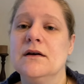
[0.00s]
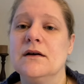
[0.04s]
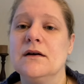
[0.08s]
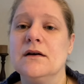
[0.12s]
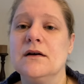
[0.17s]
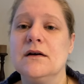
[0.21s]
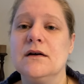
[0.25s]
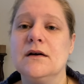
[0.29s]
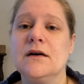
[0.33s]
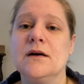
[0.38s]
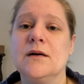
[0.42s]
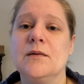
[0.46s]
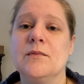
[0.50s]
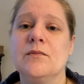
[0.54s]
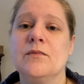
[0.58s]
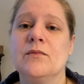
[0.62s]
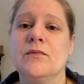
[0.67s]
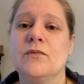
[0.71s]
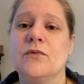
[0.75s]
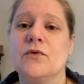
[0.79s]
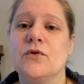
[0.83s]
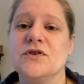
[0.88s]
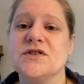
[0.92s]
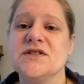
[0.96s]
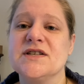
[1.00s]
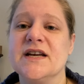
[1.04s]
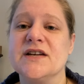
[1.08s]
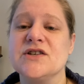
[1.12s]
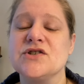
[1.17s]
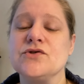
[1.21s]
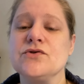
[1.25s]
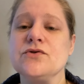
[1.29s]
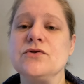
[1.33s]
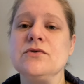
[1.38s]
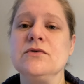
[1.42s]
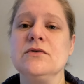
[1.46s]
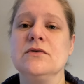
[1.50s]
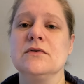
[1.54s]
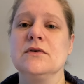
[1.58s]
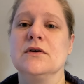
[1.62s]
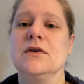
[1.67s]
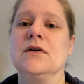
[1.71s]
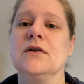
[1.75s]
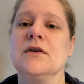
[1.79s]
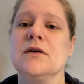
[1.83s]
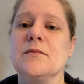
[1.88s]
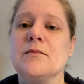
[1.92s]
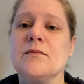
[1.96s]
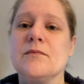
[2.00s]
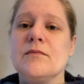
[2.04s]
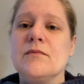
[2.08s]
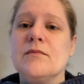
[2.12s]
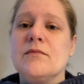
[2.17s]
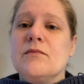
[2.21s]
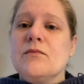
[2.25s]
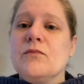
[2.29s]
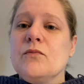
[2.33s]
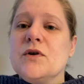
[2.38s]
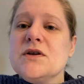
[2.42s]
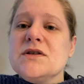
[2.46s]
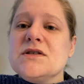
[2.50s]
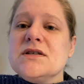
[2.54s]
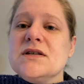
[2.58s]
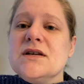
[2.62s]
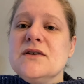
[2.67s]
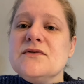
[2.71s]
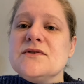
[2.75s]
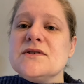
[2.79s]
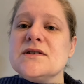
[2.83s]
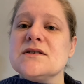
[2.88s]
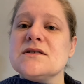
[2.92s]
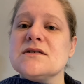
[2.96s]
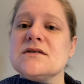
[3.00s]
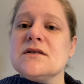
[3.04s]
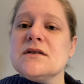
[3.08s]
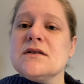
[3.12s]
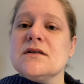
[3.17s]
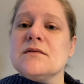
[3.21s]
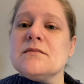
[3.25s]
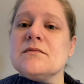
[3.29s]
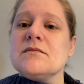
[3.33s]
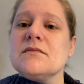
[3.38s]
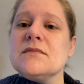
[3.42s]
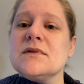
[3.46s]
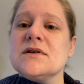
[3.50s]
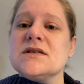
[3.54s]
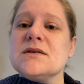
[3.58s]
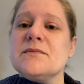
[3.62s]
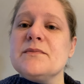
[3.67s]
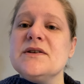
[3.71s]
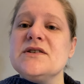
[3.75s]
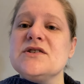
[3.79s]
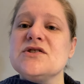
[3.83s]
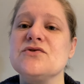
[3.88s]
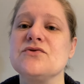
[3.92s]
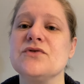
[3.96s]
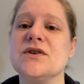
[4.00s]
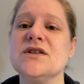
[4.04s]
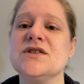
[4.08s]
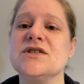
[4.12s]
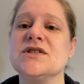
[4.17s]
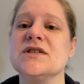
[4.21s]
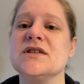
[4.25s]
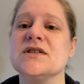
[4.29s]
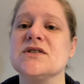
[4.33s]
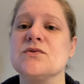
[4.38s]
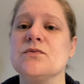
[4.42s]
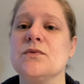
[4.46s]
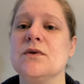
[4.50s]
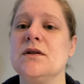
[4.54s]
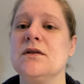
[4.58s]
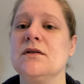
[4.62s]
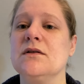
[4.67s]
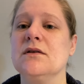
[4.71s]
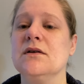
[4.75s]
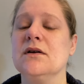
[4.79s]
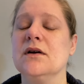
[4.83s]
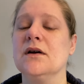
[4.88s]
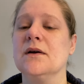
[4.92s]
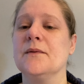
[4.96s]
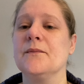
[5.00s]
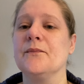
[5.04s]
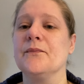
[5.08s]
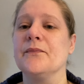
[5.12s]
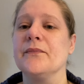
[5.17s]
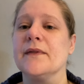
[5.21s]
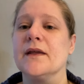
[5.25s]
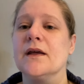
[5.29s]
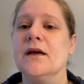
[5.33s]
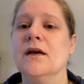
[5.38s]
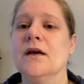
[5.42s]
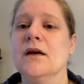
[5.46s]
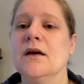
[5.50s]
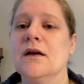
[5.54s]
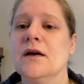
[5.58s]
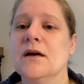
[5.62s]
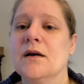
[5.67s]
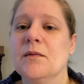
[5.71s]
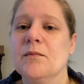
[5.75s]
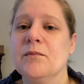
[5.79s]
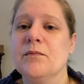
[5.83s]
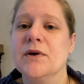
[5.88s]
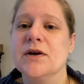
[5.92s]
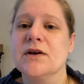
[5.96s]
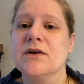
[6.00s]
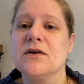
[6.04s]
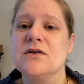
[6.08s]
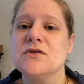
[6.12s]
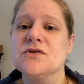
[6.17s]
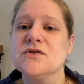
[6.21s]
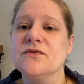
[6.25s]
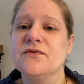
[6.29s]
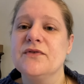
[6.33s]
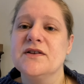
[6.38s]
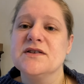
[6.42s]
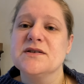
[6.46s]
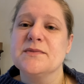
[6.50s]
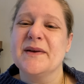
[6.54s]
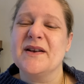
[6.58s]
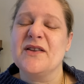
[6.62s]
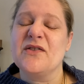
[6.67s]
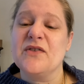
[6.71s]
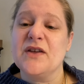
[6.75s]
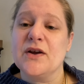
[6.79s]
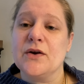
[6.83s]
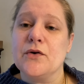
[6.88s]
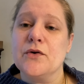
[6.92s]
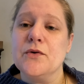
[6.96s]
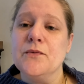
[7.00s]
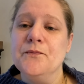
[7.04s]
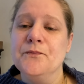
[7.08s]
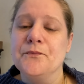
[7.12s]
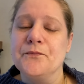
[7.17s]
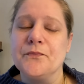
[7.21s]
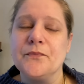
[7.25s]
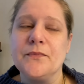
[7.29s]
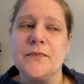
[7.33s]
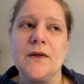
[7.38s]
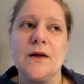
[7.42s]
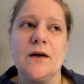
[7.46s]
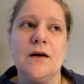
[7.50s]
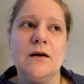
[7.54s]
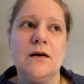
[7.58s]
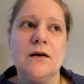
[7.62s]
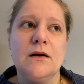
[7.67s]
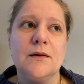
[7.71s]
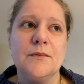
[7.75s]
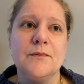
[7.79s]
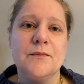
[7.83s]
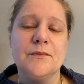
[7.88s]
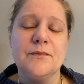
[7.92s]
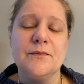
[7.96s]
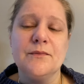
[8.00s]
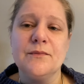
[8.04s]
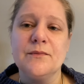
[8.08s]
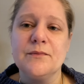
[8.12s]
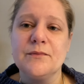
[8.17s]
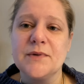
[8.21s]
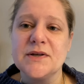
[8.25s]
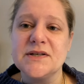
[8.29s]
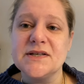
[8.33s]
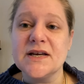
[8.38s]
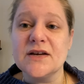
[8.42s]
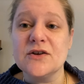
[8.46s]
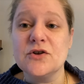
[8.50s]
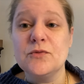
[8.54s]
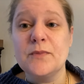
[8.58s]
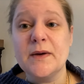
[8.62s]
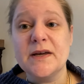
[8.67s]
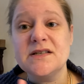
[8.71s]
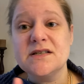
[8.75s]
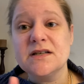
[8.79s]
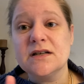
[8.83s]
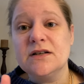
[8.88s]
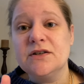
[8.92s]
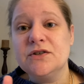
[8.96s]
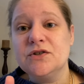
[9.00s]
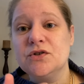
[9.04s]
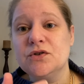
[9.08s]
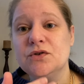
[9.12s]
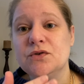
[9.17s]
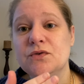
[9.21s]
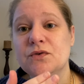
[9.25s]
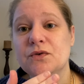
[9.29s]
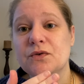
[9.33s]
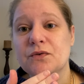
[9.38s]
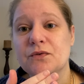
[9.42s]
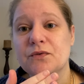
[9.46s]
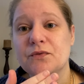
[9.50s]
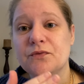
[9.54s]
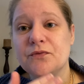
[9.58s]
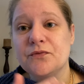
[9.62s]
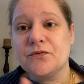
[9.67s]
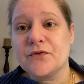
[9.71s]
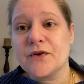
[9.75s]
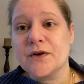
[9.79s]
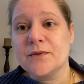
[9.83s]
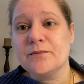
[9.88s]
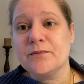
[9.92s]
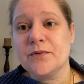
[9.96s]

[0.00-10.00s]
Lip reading: or texture, which gives us, it's a bit stretchy as well. But it also feels a bit thicker. But yeah, you basically do front